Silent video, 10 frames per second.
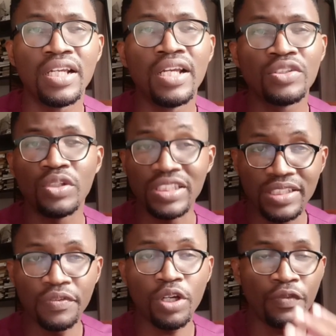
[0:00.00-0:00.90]
So it's
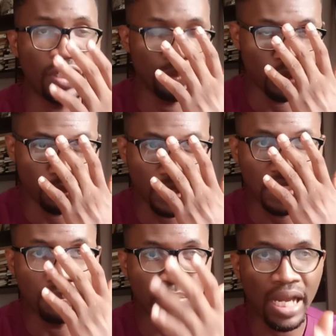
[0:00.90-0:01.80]
difficult for them to
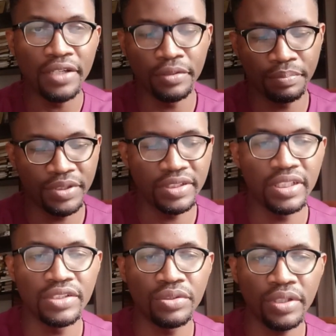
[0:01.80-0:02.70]
really buy your
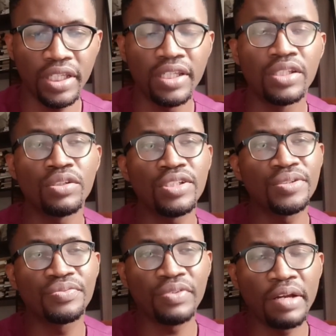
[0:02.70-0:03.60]
business. Okay, so it's
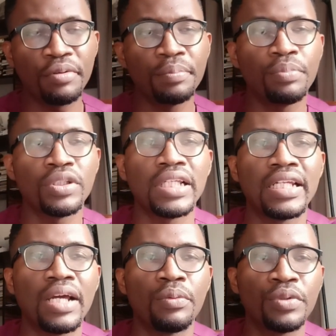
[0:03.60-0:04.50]
very
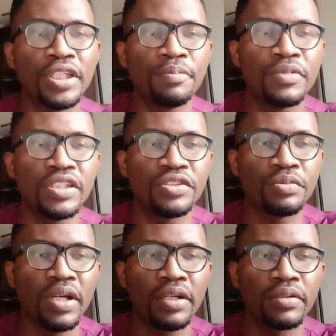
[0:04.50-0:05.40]
important that we keep these records.